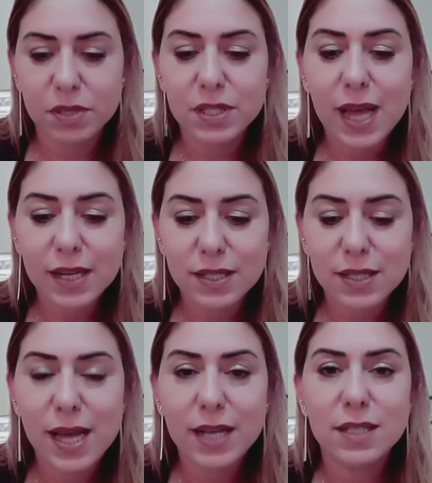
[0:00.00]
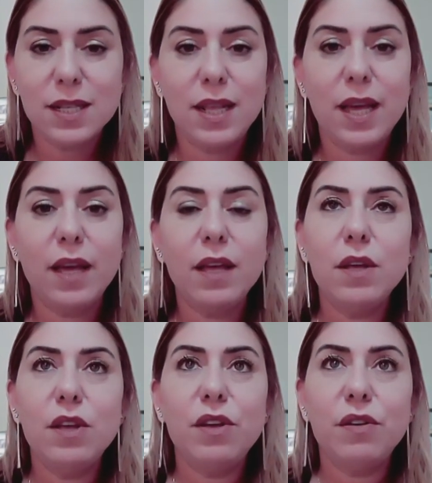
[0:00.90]
Besides that, in the
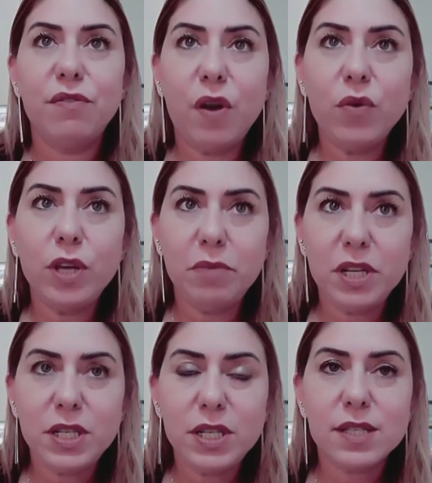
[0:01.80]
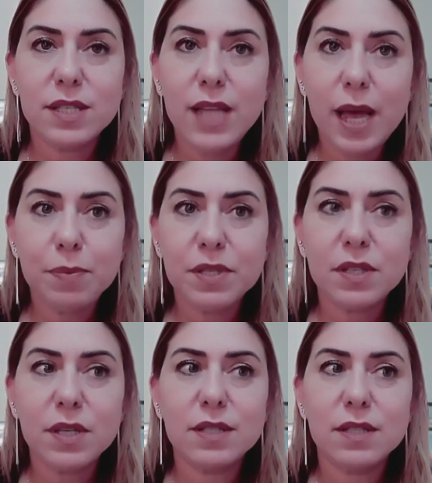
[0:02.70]
very immediate
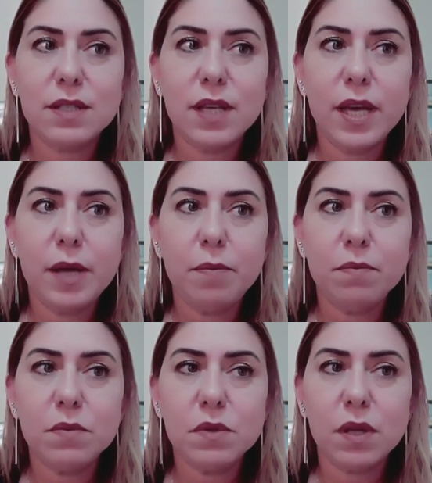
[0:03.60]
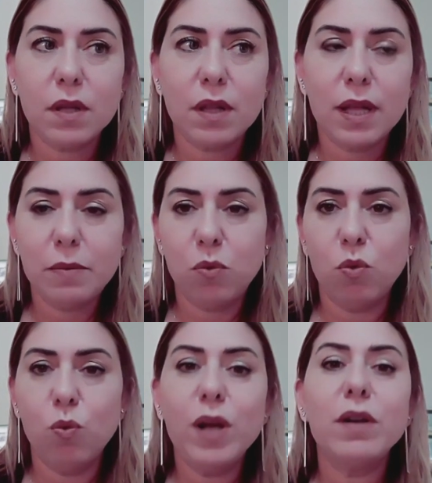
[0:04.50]
steps, it's
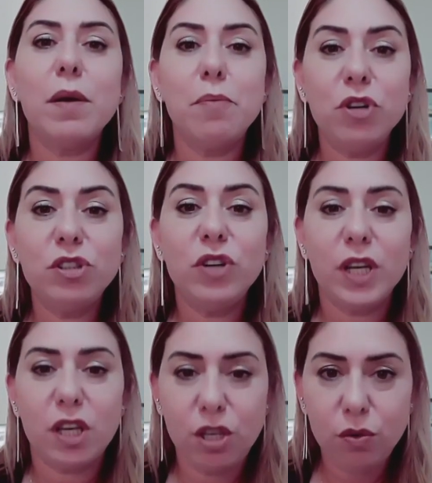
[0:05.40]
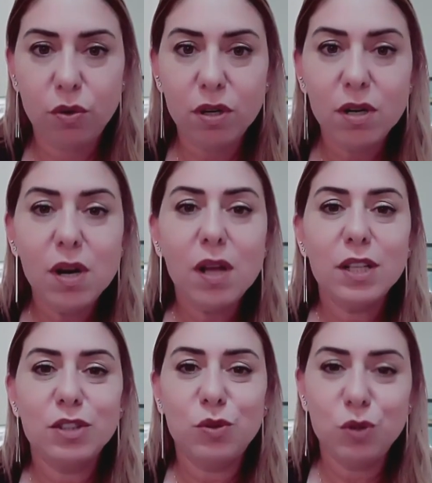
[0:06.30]
when a murder occurs,
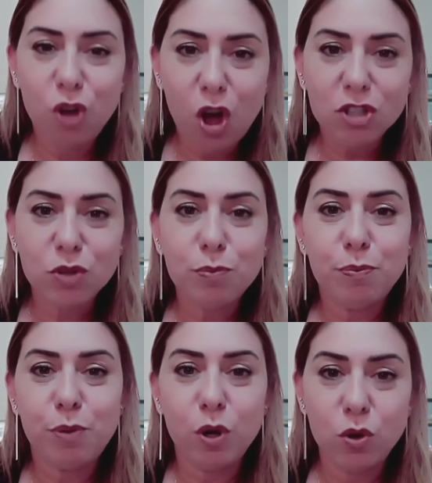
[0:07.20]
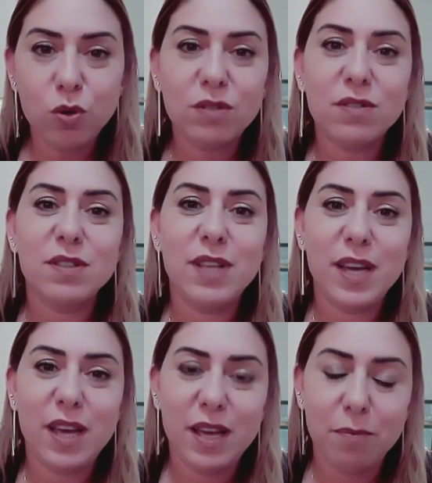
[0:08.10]
do not pollute
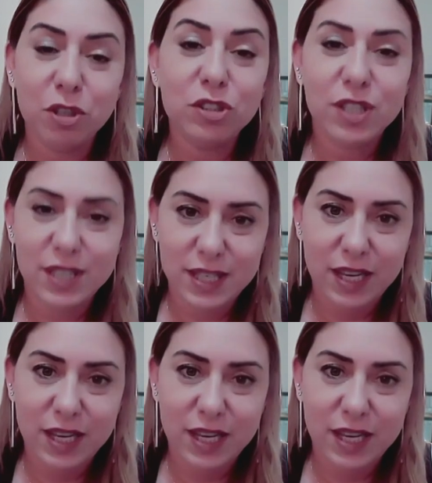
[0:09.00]
the murder